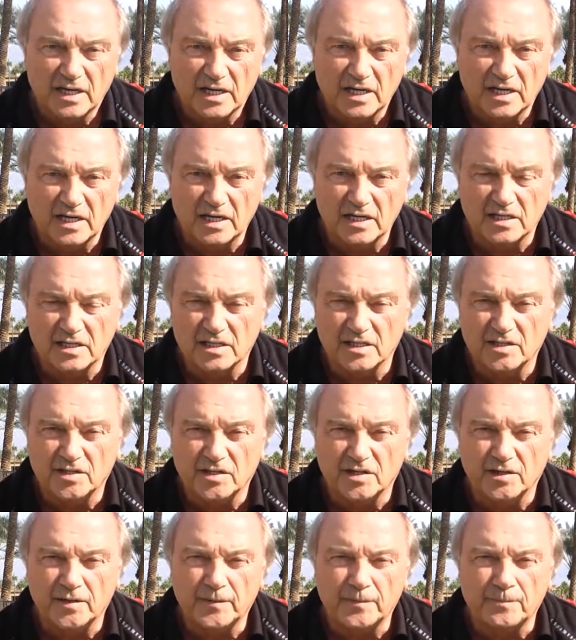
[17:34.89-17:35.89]
and
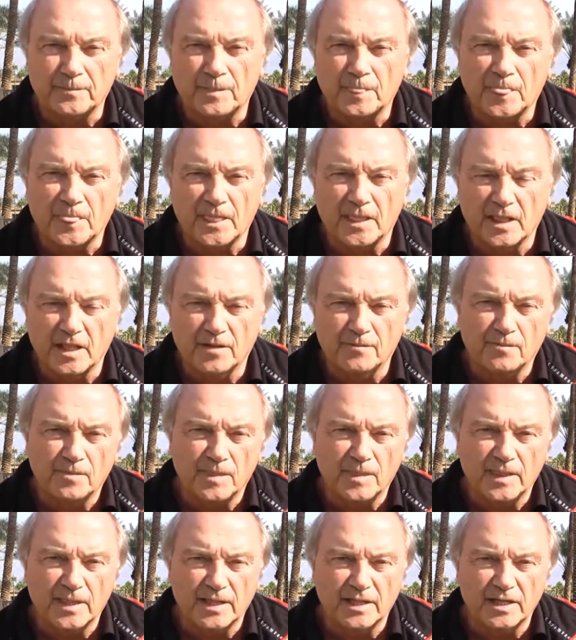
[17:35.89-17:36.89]
a
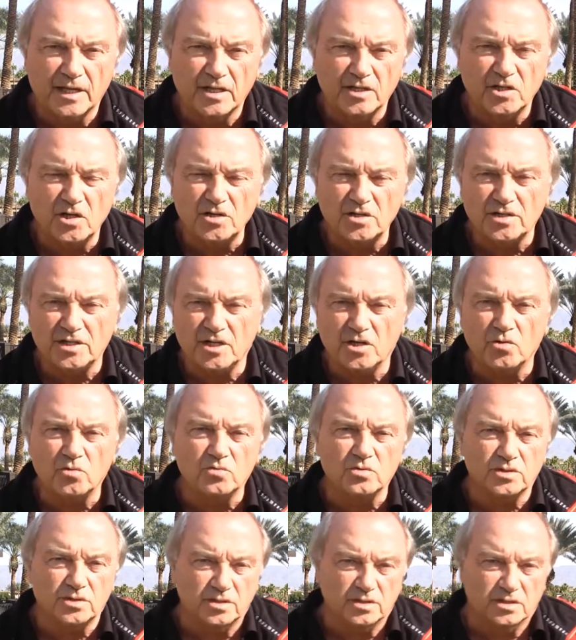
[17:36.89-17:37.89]
lot of
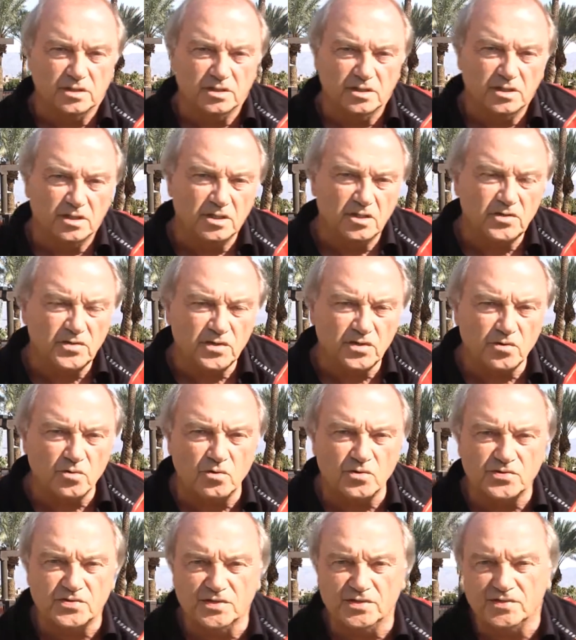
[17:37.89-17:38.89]
the
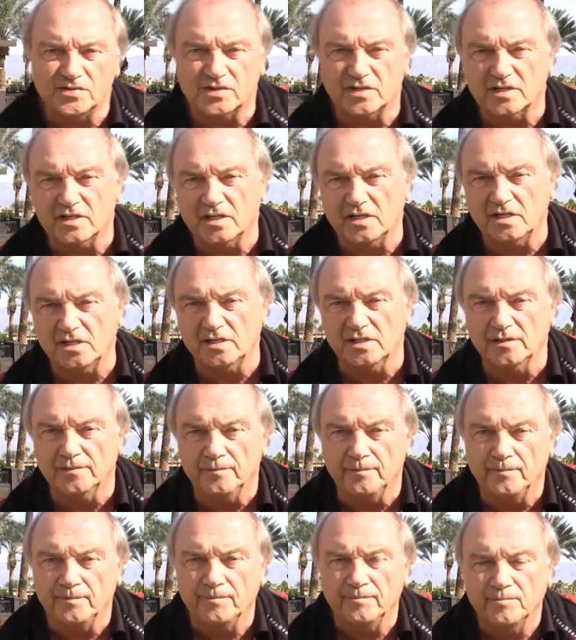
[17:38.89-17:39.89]
courses in
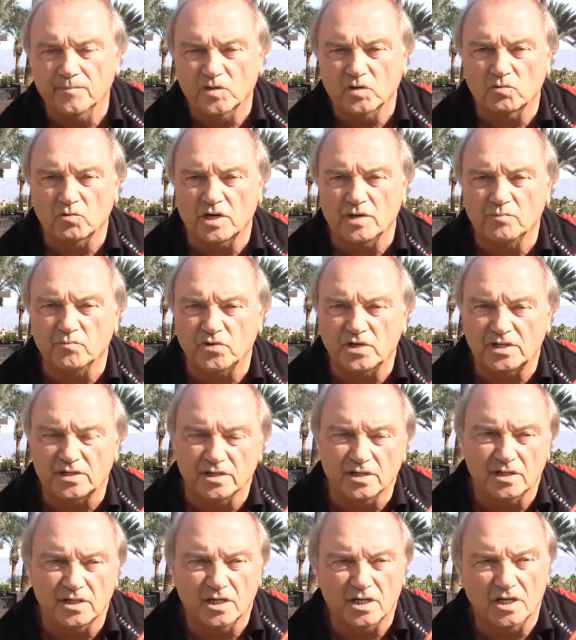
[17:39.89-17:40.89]
Great
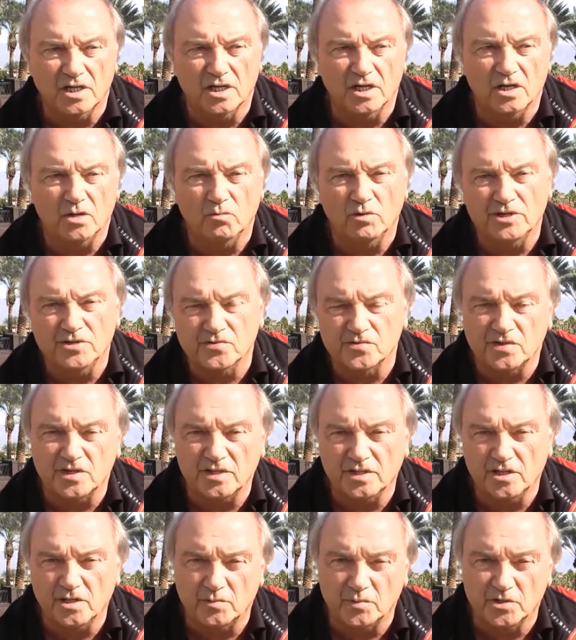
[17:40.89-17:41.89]
Britain where you see
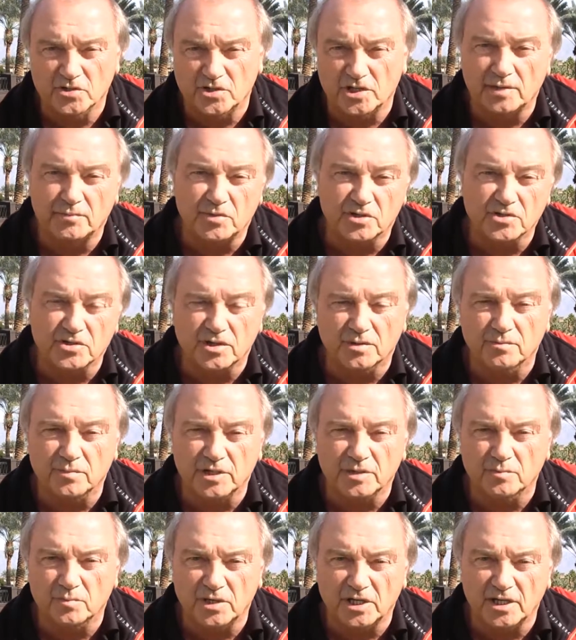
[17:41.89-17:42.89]
the Open Championship
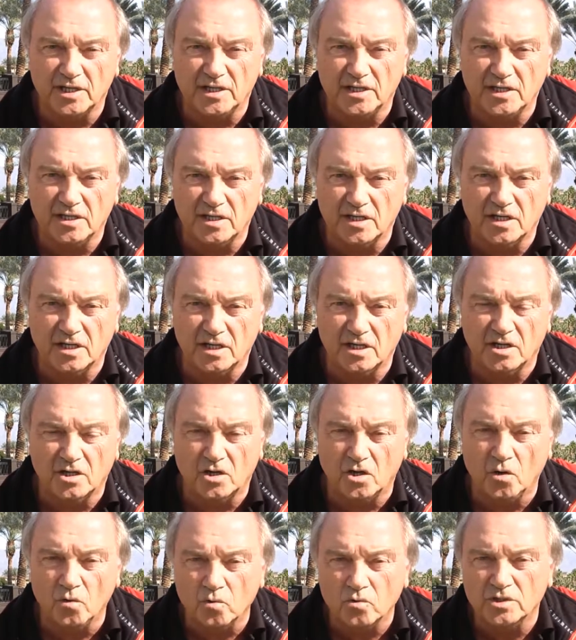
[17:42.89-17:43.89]
being played are
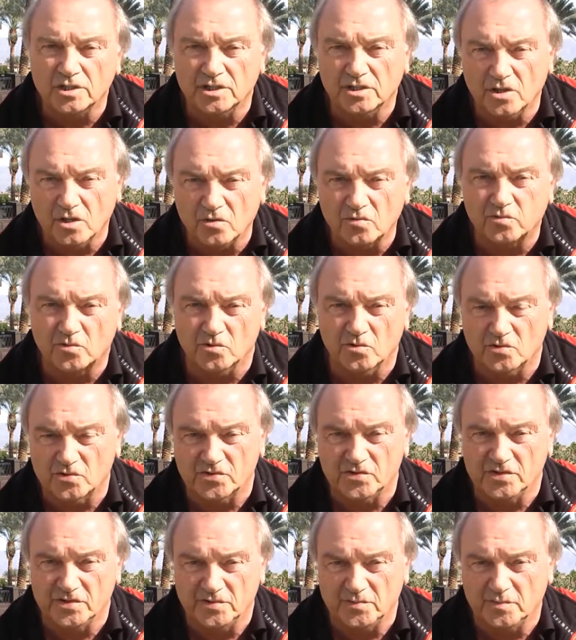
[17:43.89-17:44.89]
older golf
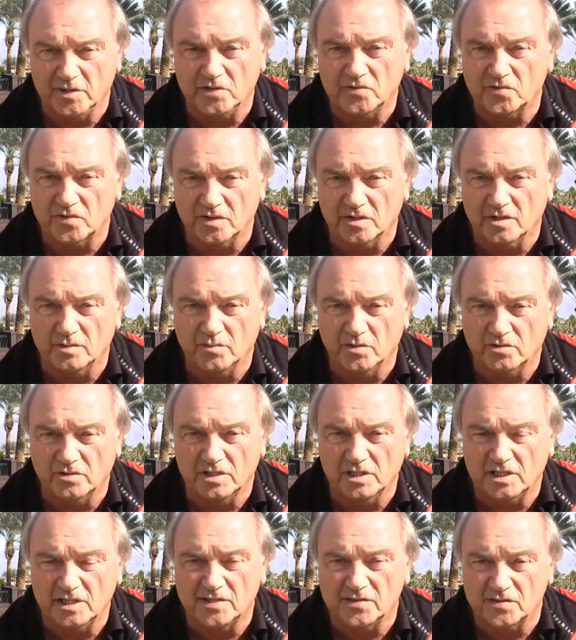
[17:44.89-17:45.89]
courses. Most of them are
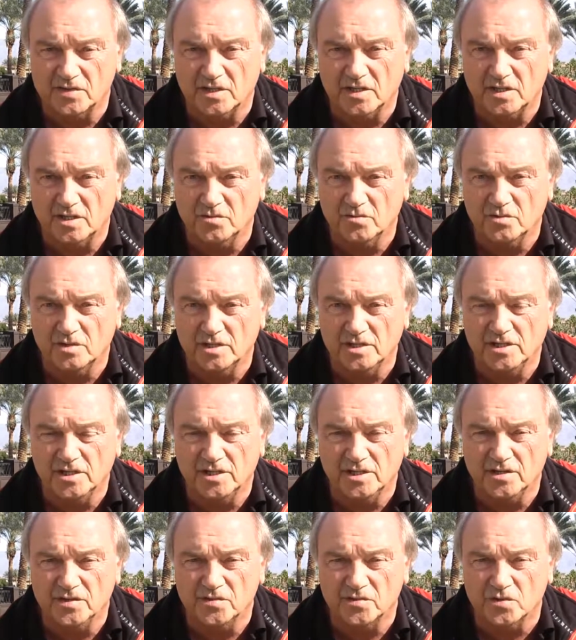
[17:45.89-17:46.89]
at least 100
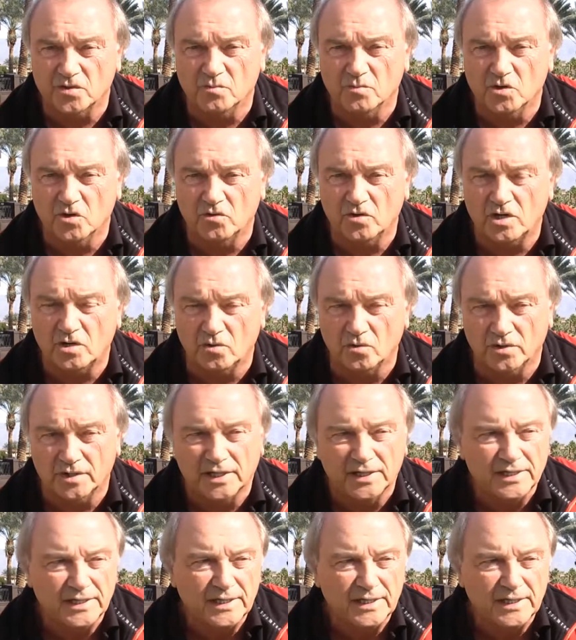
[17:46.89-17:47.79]
years or more old.